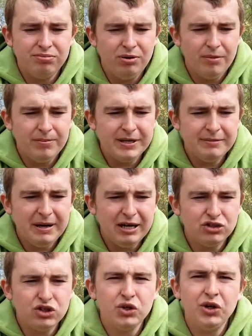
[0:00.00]
probably
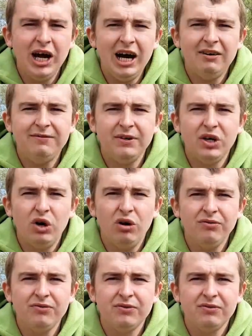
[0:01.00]
about 2.5 foot
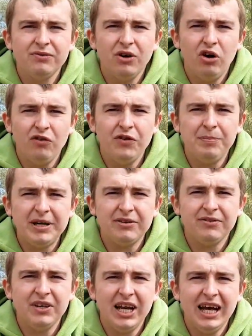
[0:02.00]
off the bed
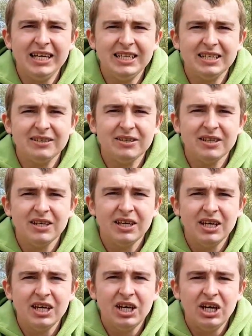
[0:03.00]
of the lake.
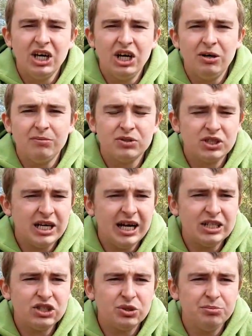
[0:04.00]

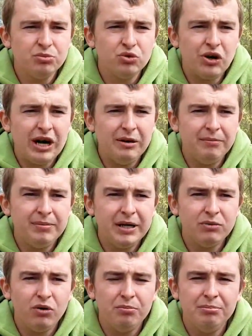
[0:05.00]
Scattered some ground
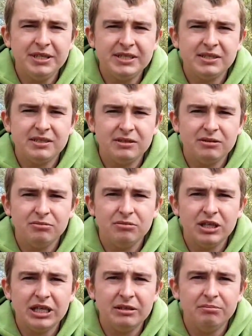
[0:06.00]
bait
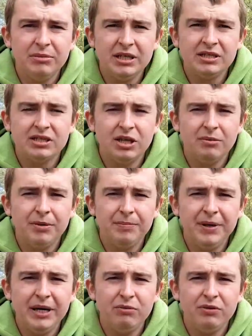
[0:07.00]
it misses up a
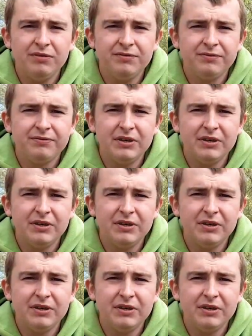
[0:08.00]
bit with,